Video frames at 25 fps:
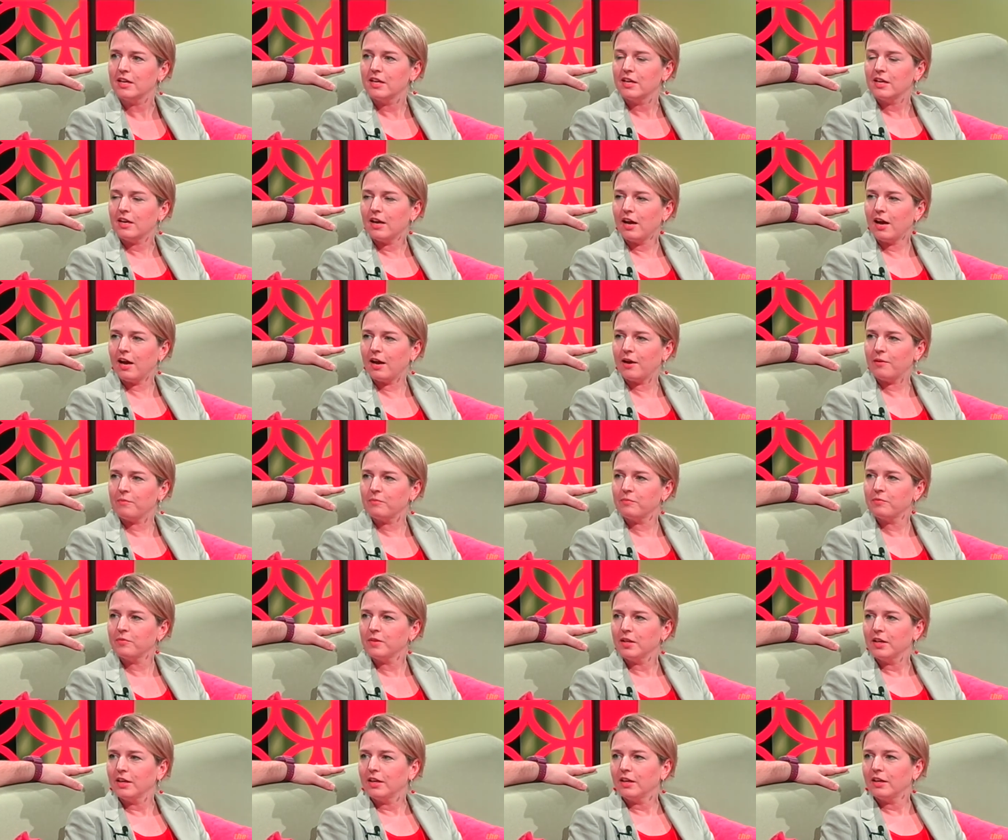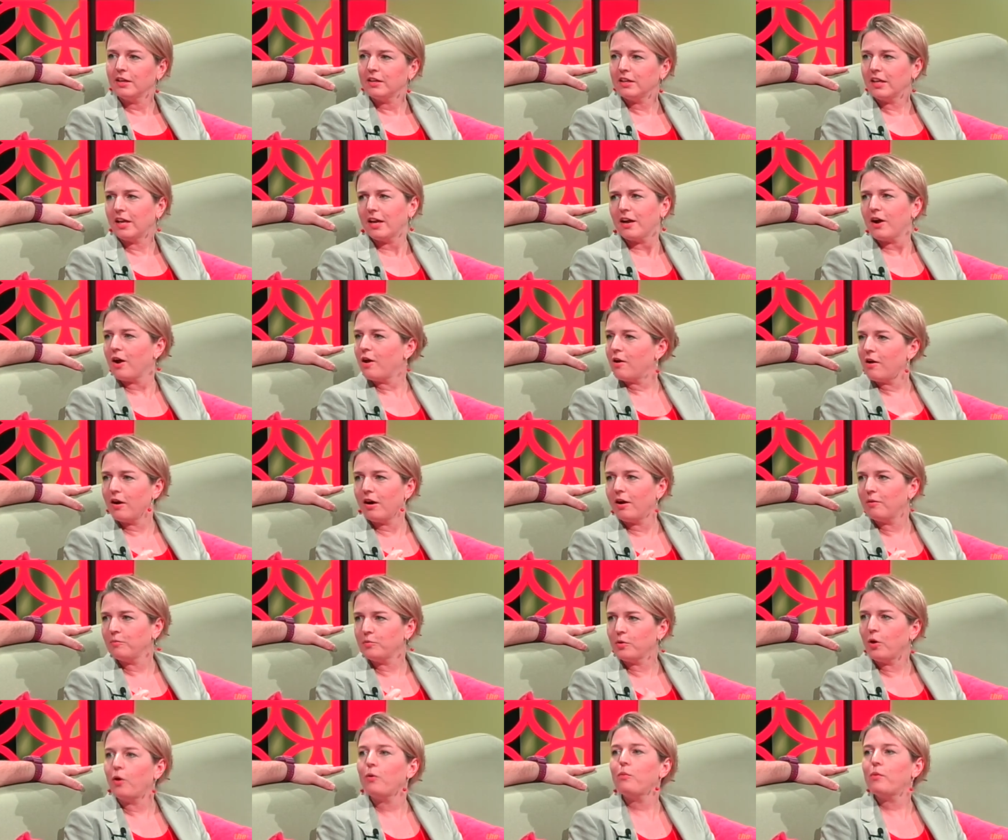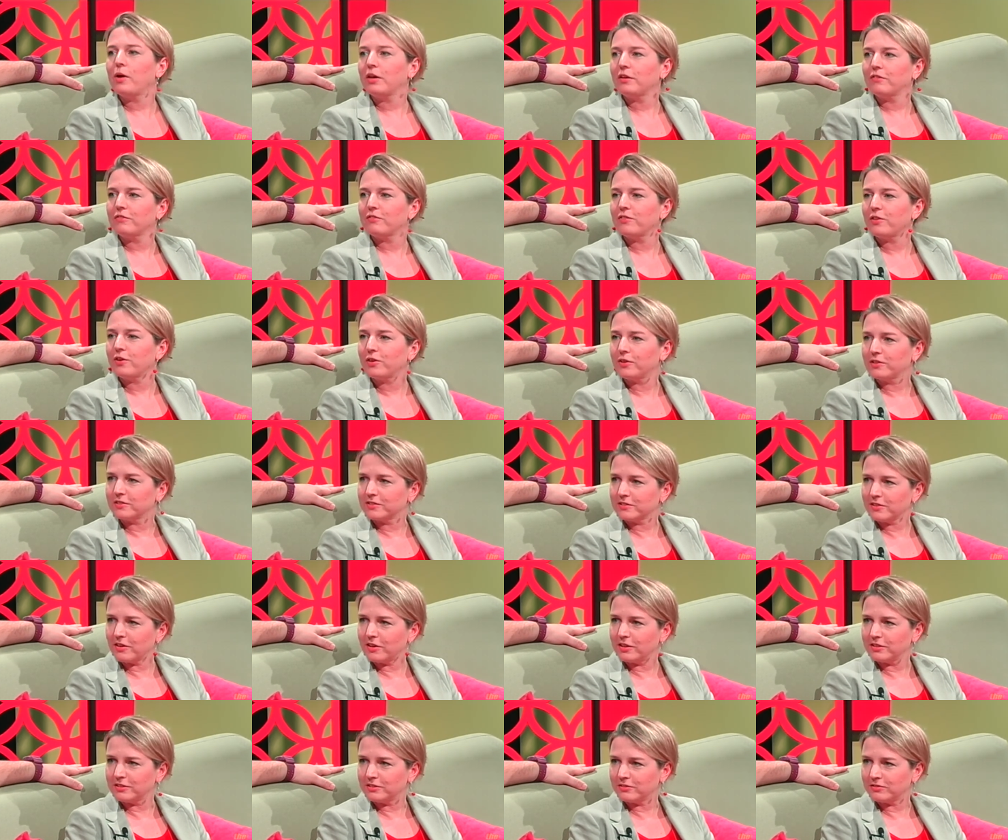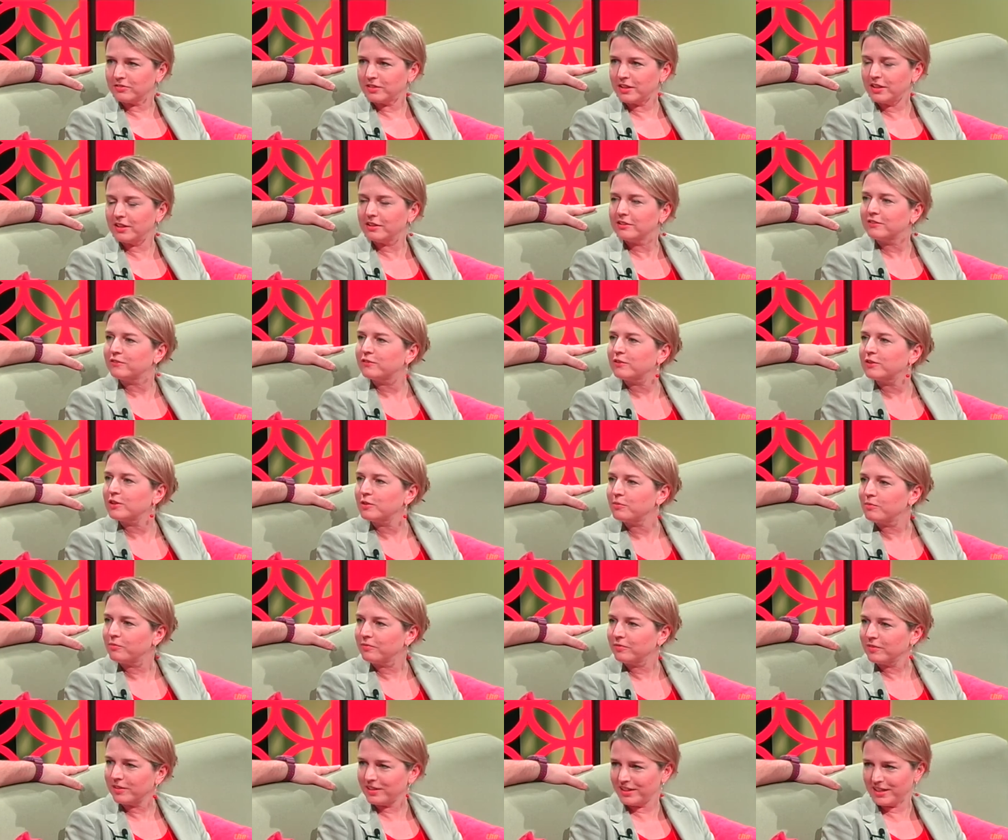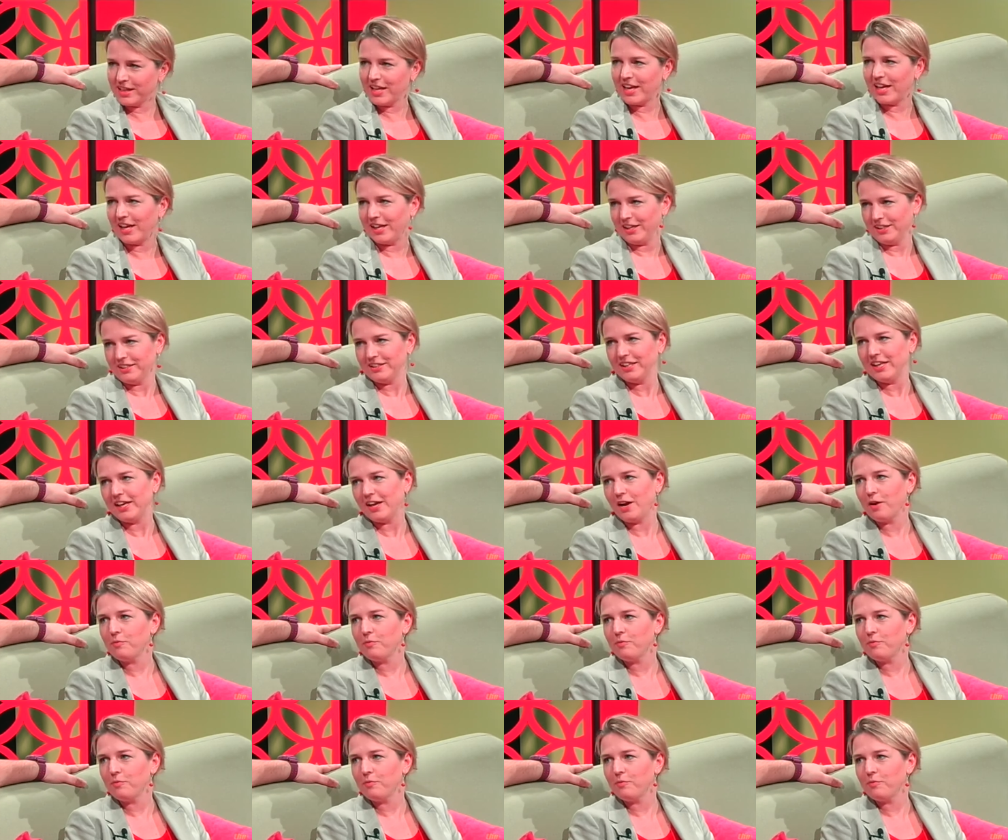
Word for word: Um, yeah, I, am not one of those kinds of kids You're from the yeah, yeah.